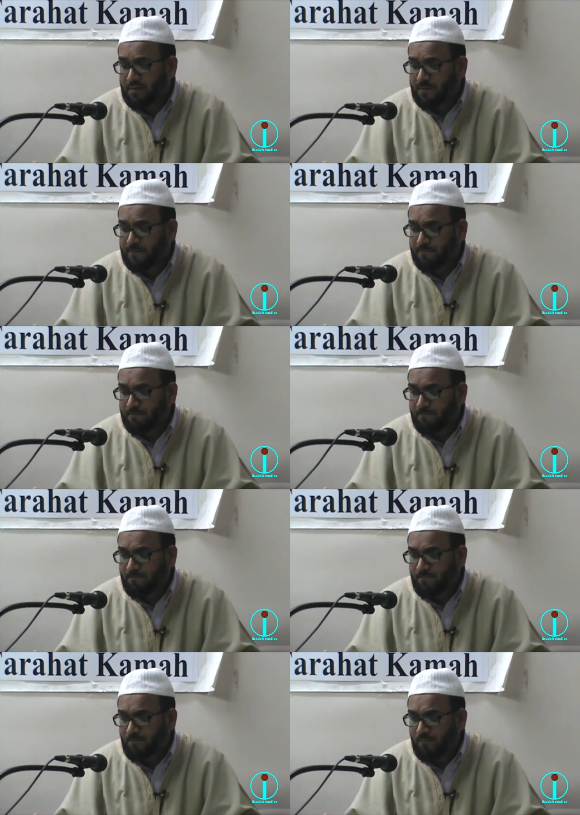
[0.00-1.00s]

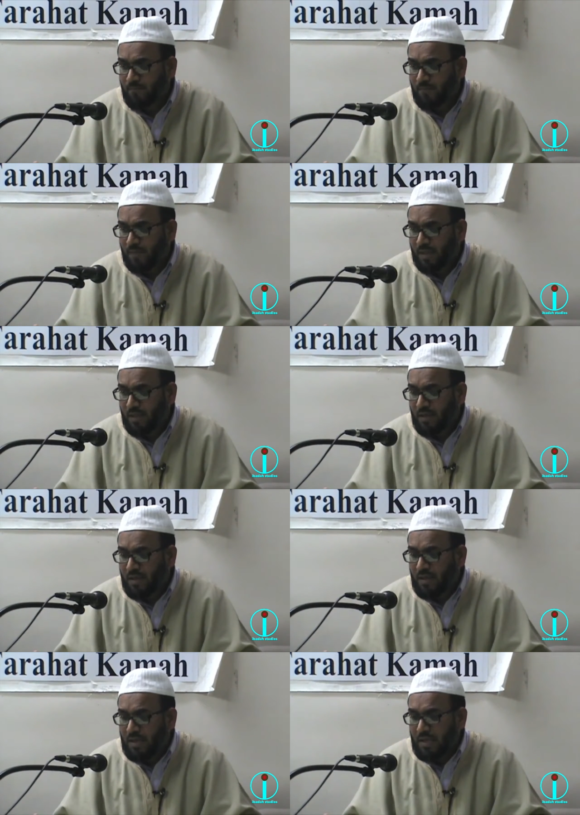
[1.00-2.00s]

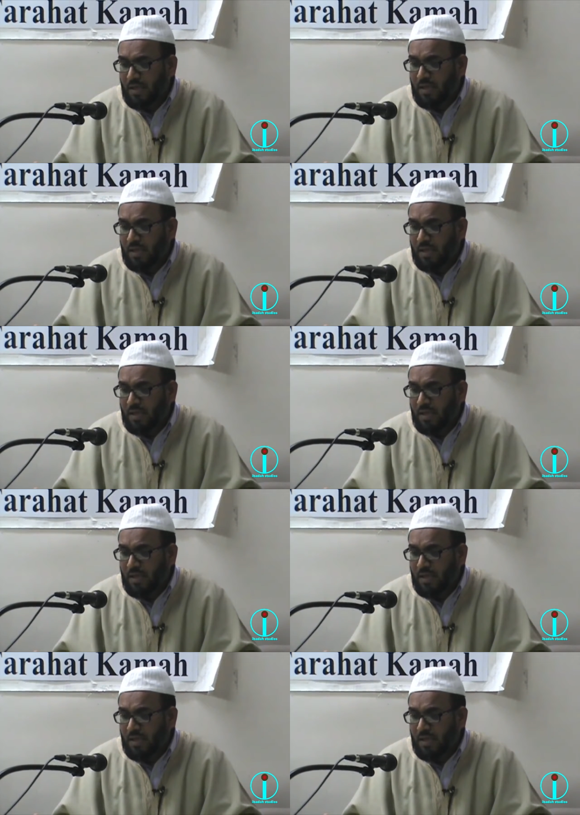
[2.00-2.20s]
Nobody speaks.